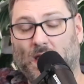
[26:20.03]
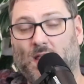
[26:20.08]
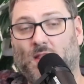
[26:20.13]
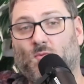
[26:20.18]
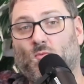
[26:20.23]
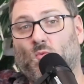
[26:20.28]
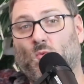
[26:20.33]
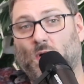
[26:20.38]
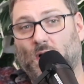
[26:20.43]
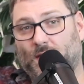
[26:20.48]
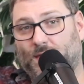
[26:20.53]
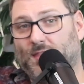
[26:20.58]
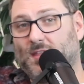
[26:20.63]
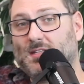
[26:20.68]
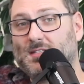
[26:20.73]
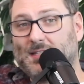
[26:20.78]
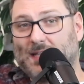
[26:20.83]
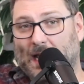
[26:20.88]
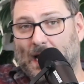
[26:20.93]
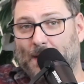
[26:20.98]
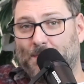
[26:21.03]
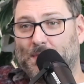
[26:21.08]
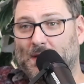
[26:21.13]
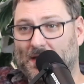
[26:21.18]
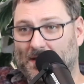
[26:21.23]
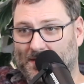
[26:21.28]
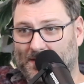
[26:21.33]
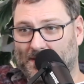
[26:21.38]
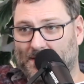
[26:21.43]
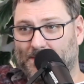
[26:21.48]
And what this app
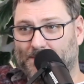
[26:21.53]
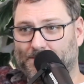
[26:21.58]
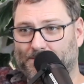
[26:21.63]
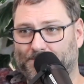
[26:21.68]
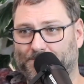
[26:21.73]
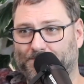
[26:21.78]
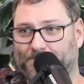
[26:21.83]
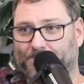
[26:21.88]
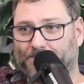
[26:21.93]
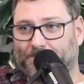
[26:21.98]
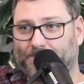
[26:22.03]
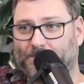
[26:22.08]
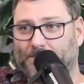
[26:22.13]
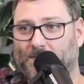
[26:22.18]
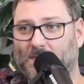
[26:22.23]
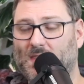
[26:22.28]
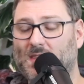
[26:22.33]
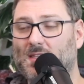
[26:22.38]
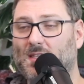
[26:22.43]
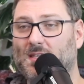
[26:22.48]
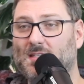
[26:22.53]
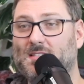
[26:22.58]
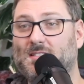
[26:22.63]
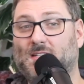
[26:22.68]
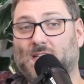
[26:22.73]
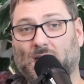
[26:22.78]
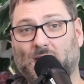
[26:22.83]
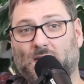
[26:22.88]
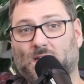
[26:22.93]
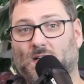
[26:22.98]
is
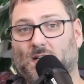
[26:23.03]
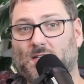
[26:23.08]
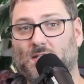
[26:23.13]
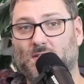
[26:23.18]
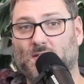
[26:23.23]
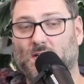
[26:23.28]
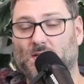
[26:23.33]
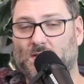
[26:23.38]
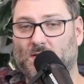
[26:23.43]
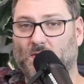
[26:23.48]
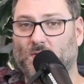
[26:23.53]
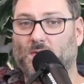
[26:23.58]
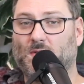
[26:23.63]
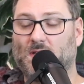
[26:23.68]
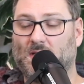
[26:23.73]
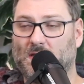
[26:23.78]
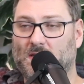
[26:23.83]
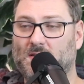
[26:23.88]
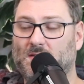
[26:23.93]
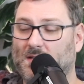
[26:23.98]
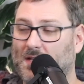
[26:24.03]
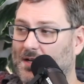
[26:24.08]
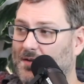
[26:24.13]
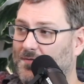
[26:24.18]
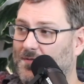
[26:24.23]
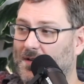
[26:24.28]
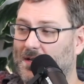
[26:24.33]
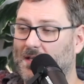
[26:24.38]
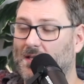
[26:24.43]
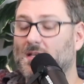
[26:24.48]
TikTok is also, it's kind
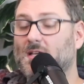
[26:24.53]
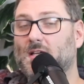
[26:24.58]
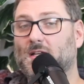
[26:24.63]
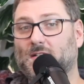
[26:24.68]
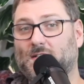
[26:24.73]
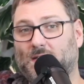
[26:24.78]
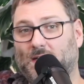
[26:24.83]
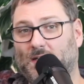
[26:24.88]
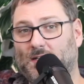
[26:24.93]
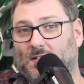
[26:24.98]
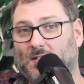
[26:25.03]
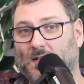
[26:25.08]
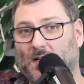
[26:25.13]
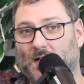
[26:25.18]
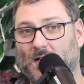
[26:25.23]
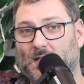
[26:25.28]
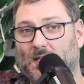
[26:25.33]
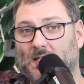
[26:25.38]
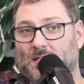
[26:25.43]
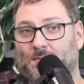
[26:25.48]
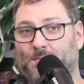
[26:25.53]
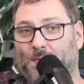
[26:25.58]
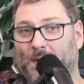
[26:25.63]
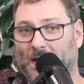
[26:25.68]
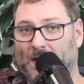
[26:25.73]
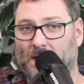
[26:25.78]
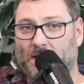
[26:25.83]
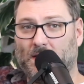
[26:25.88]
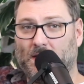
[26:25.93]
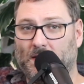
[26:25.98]
of funny, TikTok is
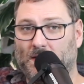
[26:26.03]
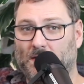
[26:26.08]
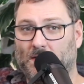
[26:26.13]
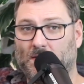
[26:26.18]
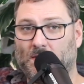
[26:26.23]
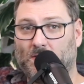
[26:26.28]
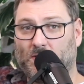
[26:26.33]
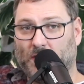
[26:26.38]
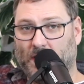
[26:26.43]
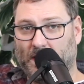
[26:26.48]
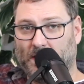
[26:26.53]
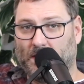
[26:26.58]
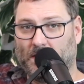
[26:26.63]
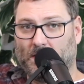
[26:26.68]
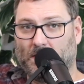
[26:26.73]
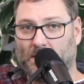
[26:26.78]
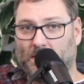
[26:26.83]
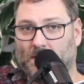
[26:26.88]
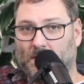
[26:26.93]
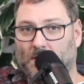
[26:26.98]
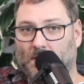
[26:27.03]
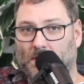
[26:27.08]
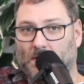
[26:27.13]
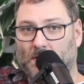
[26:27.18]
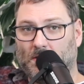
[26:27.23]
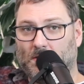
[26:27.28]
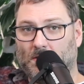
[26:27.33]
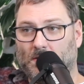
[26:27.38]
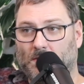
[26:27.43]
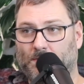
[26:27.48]
banned in China
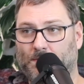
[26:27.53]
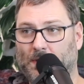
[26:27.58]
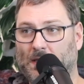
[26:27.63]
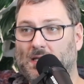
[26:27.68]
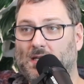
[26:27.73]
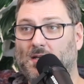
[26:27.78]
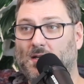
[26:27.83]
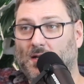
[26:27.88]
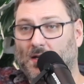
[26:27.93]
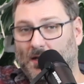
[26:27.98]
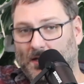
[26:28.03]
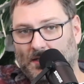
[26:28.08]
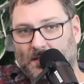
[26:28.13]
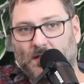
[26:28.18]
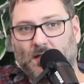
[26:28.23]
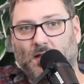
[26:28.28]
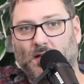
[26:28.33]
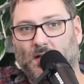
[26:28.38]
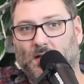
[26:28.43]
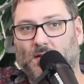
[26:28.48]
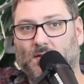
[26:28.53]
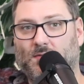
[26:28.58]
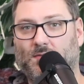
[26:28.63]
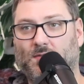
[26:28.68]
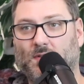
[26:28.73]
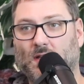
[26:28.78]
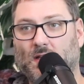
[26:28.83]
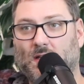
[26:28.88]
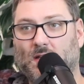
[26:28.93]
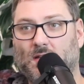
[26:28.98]
because
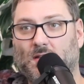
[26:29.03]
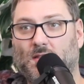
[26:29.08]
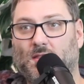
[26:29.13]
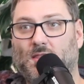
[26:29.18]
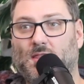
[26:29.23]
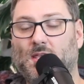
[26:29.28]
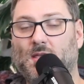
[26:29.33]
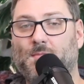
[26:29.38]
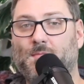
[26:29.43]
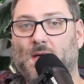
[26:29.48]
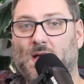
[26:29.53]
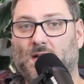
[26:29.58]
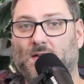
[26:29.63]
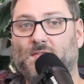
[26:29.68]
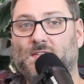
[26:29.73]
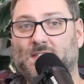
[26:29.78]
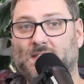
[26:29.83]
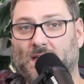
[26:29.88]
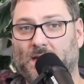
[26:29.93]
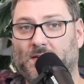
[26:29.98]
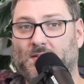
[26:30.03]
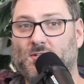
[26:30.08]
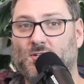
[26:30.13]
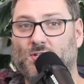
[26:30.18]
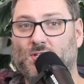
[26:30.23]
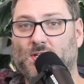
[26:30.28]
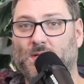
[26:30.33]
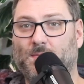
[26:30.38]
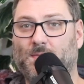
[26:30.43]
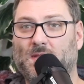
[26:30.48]
of the amount of
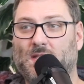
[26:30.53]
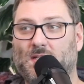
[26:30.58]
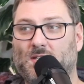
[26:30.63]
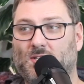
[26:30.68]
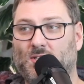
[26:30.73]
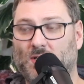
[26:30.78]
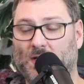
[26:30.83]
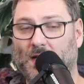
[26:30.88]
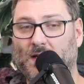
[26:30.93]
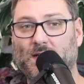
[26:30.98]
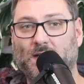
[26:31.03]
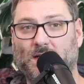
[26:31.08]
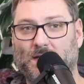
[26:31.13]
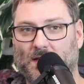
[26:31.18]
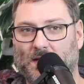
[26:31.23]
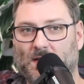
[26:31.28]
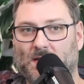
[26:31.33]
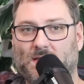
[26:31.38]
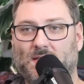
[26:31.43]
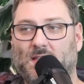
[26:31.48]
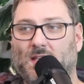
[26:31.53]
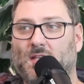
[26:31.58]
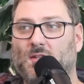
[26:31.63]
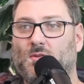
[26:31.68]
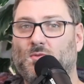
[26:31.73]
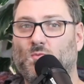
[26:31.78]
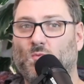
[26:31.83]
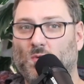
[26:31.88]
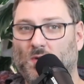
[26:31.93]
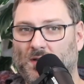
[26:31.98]
censorship that China does. They
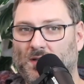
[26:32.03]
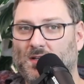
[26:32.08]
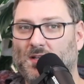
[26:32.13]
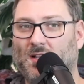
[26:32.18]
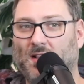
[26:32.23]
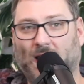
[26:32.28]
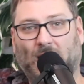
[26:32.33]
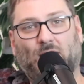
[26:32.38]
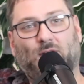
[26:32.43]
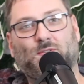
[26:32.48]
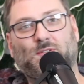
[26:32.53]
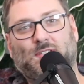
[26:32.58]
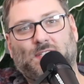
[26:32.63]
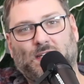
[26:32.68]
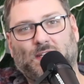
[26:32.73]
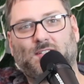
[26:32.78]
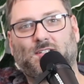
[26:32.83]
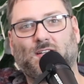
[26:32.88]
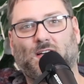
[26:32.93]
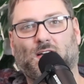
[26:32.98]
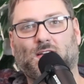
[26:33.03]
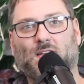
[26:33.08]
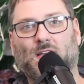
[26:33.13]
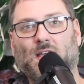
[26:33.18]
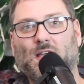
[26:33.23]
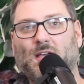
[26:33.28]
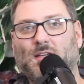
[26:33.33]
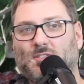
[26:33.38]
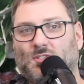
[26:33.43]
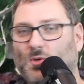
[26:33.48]
wouldn't allow TikTok.
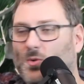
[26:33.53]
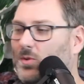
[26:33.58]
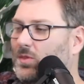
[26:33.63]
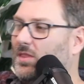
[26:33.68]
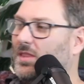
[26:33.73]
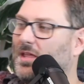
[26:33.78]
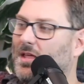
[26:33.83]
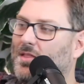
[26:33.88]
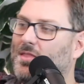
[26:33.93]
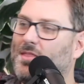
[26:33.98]
So